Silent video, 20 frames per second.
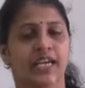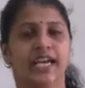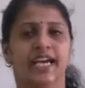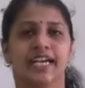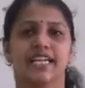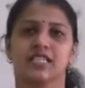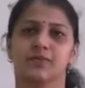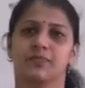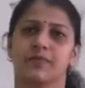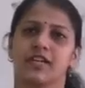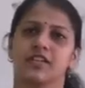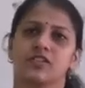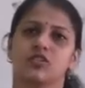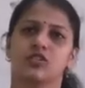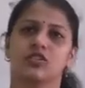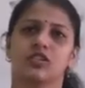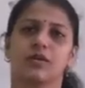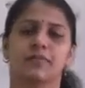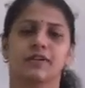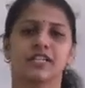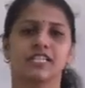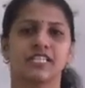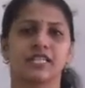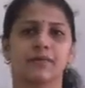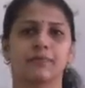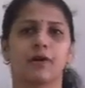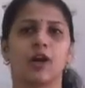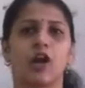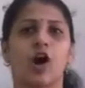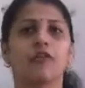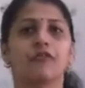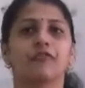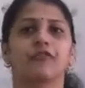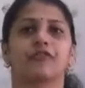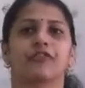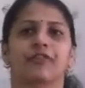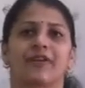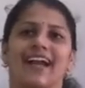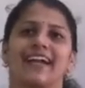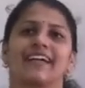It is based on the principle
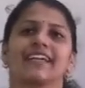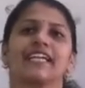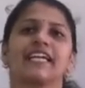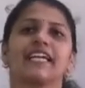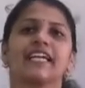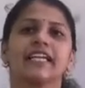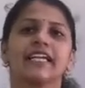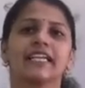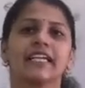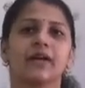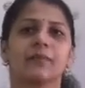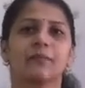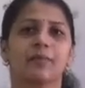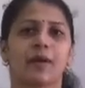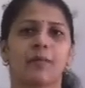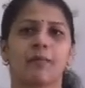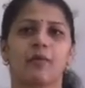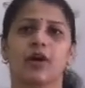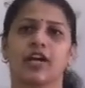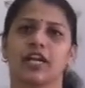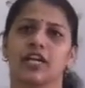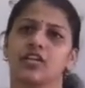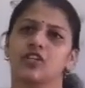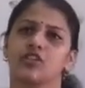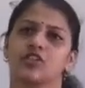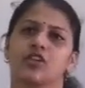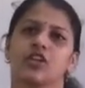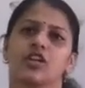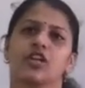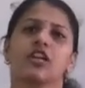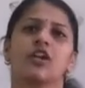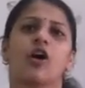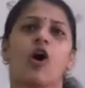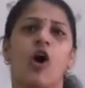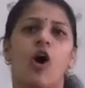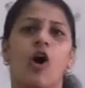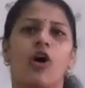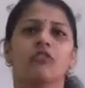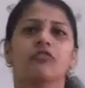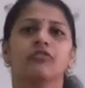of rectilinear propagation
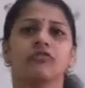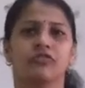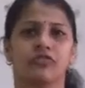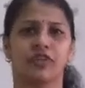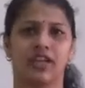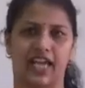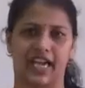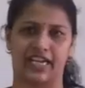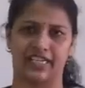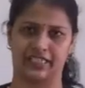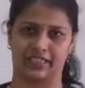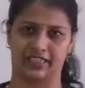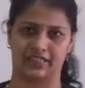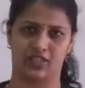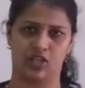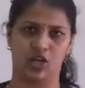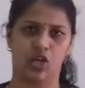of light.